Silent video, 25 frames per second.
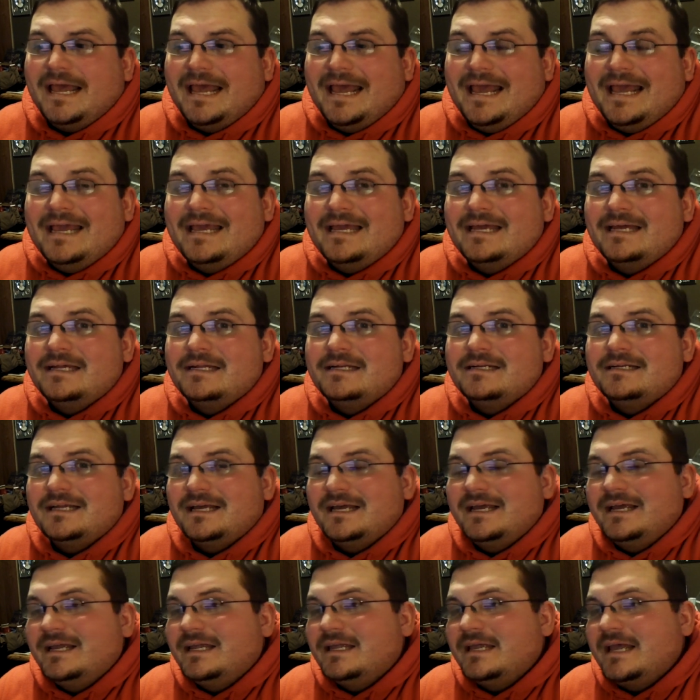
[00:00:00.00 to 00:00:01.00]
And
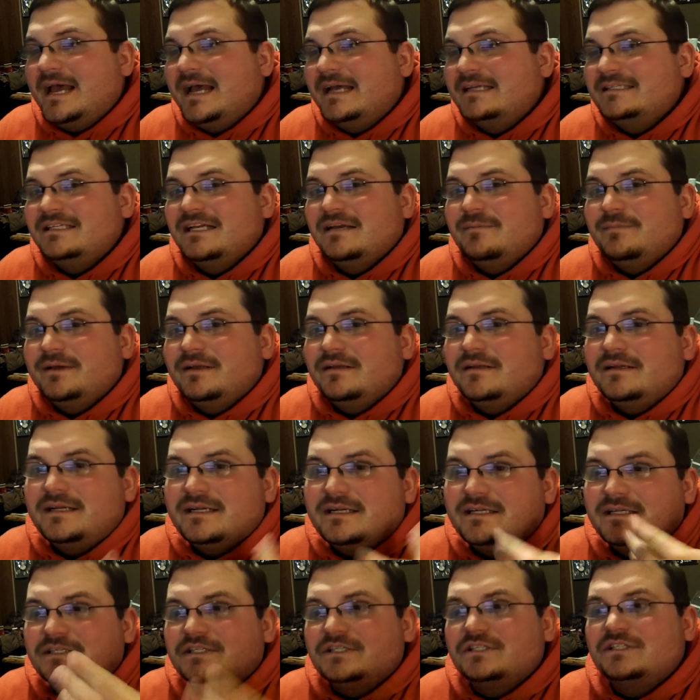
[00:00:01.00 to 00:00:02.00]
it has the
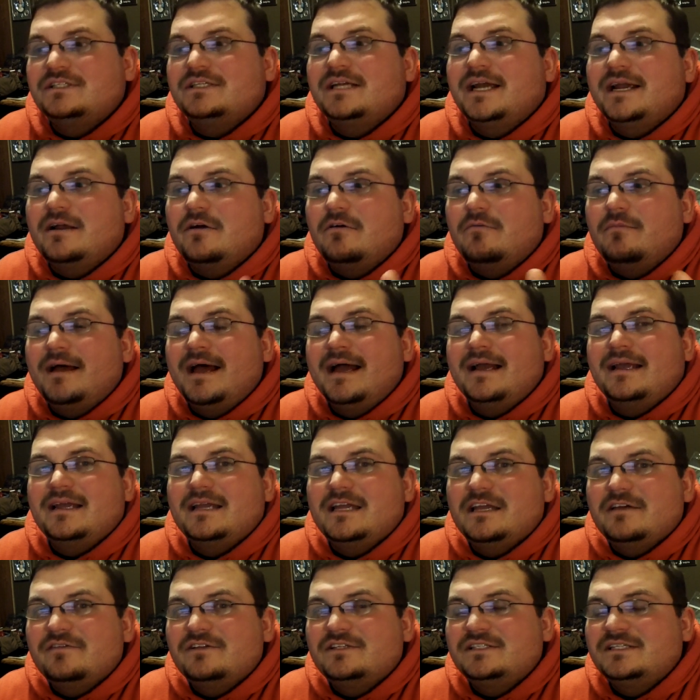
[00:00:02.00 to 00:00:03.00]
ability to just cycle back
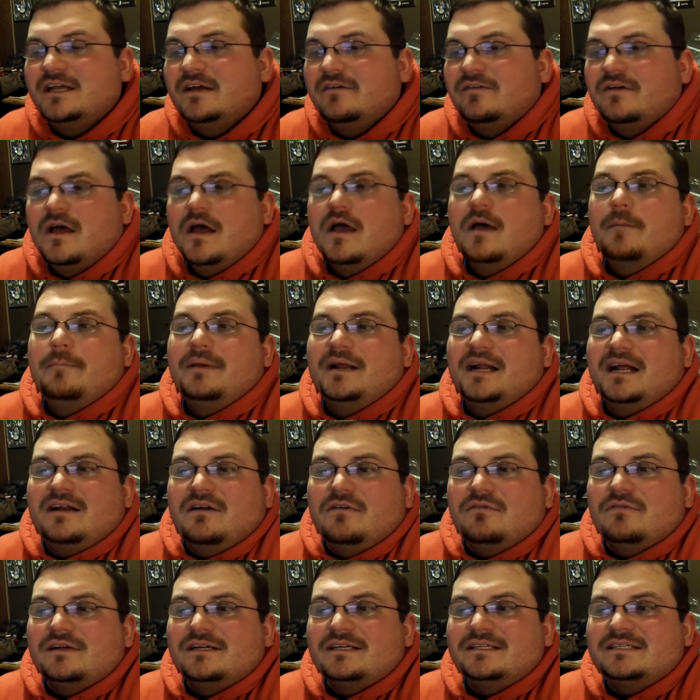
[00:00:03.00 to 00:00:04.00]
and give itself. But I
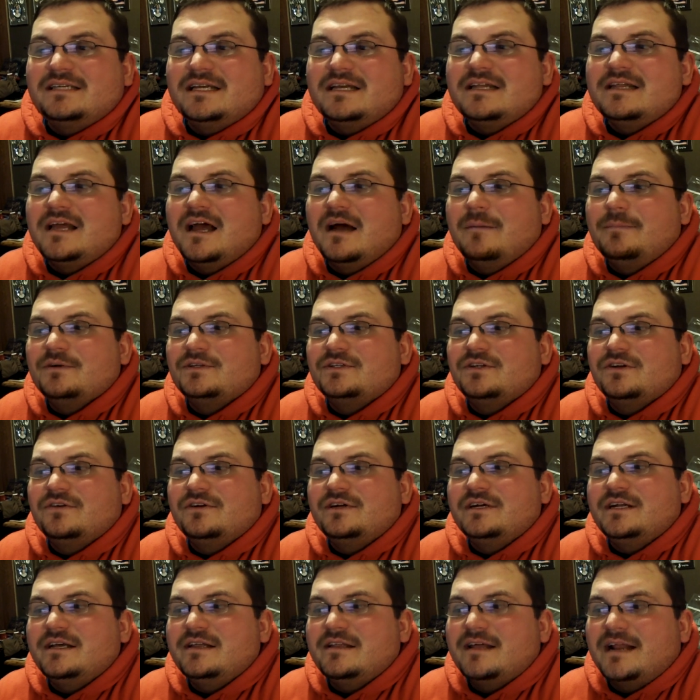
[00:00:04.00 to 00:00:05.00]
don't really see the
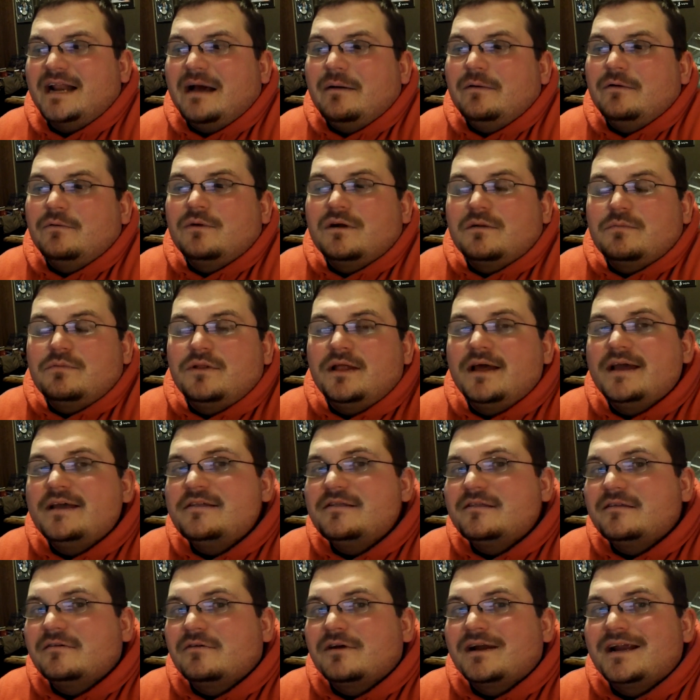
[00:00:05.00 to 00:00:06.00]
opportunity that I would want to play
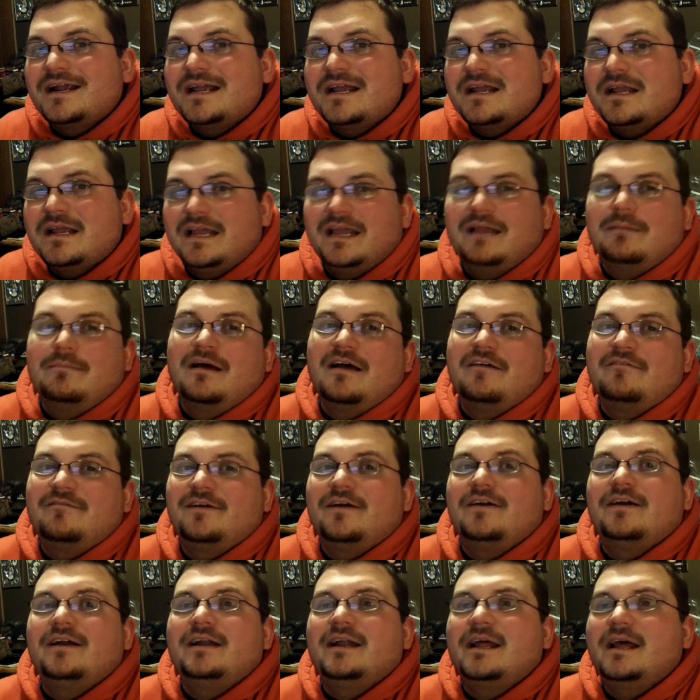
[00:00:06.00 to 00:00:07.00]
3 in my
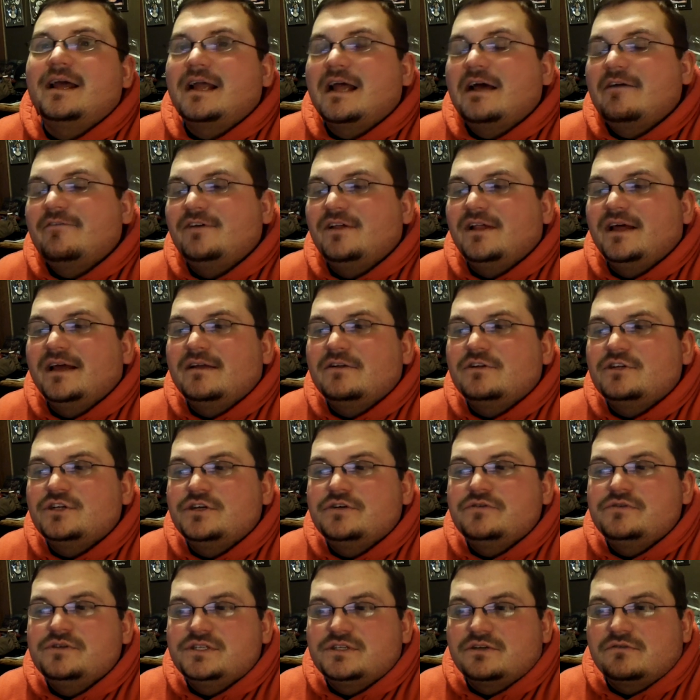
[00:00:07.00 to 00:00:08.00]
fairy deck. I feel like
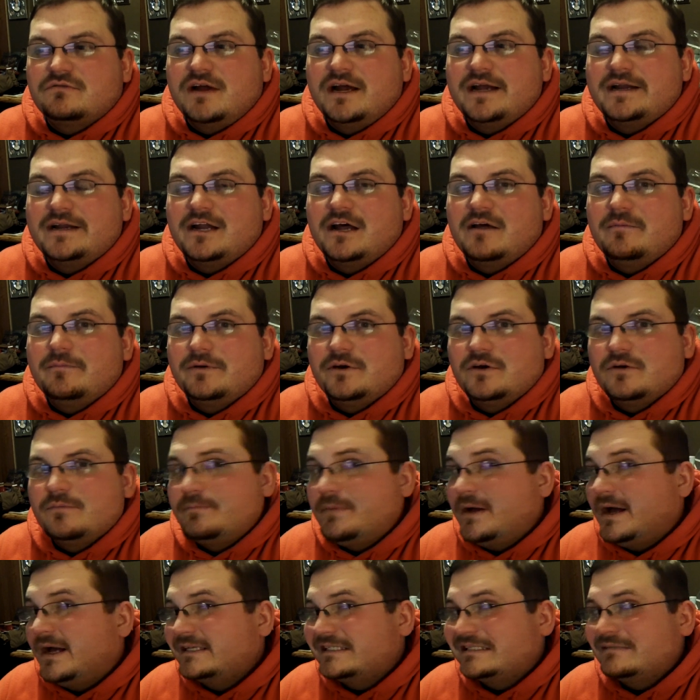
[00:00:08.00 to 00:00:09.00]
2 is the right number,
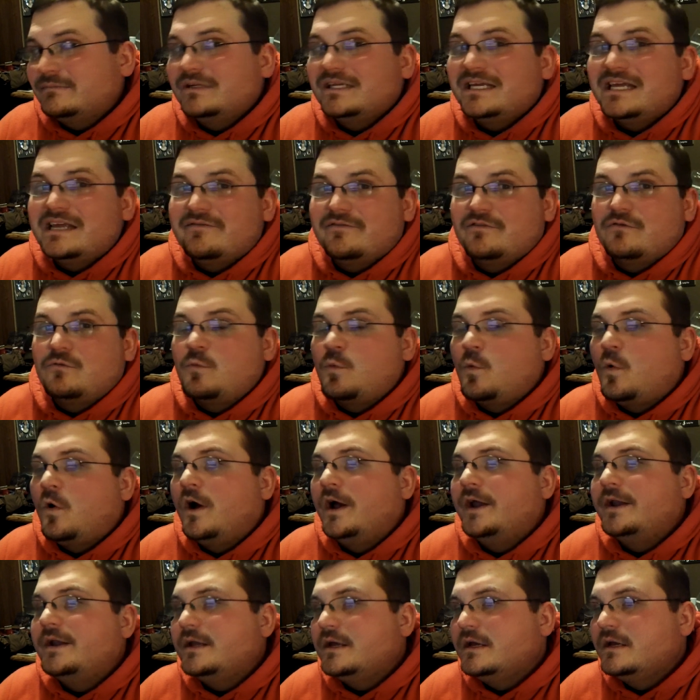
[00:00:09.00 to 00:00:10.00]
possibly even
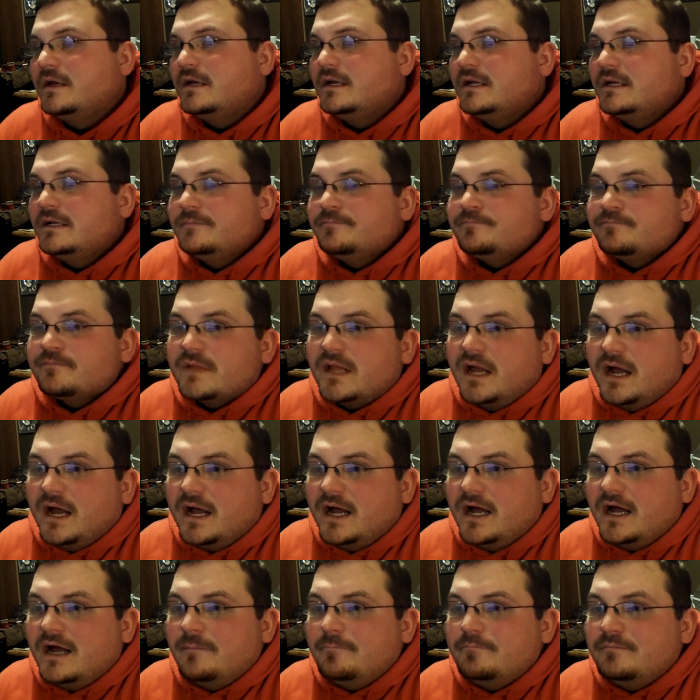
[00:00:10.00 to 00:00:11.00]
1.
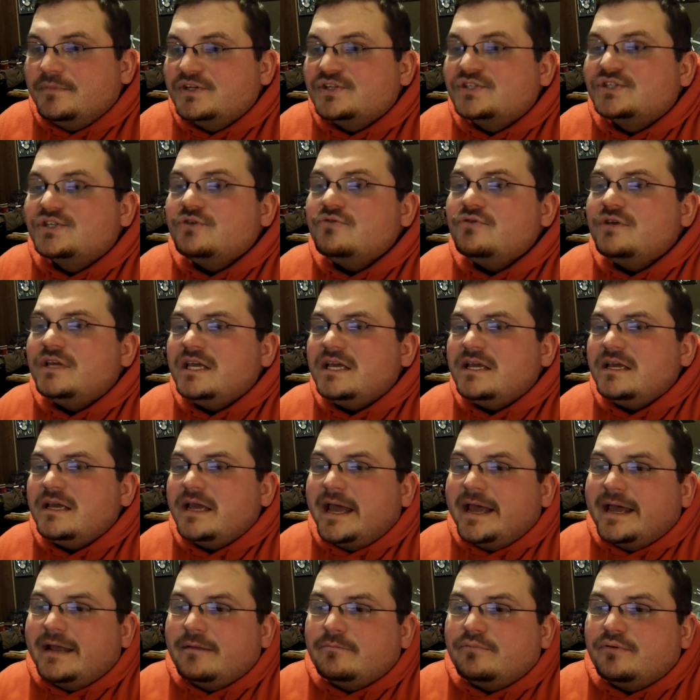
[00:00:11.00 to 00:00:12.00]

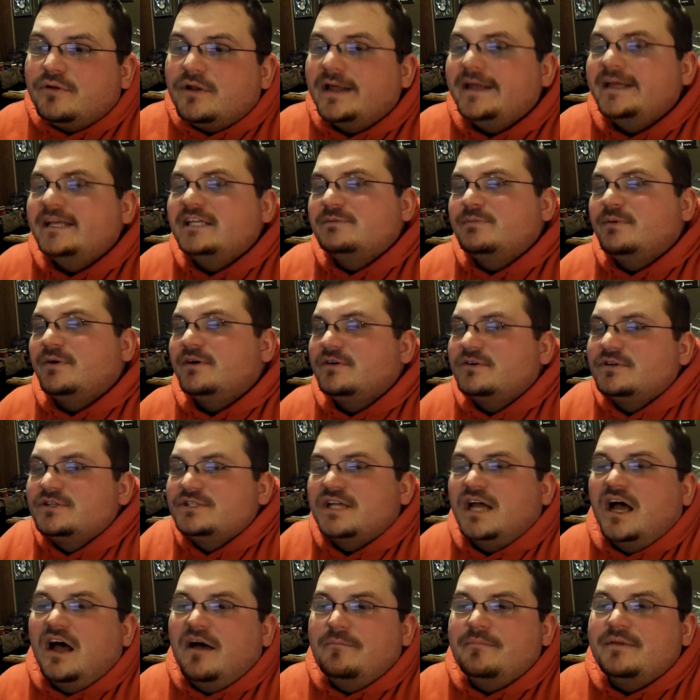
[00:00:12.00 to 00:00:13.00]
Mizuki and Plague Spreader
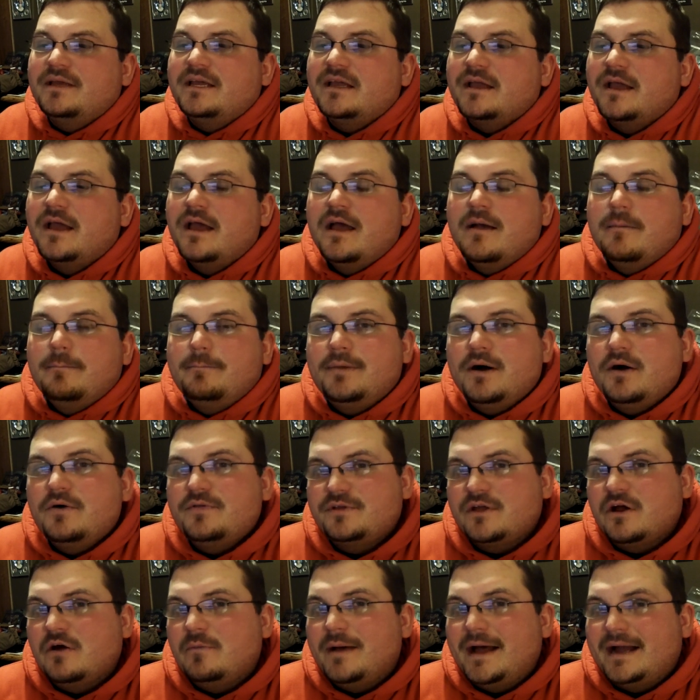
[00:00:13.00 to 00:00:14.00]
Zombie
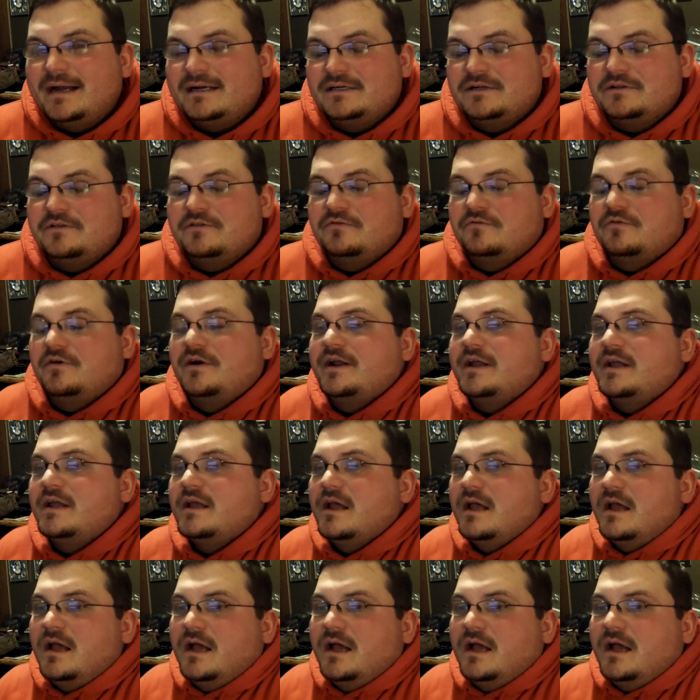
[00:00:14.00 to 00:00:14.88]
both go back to 3.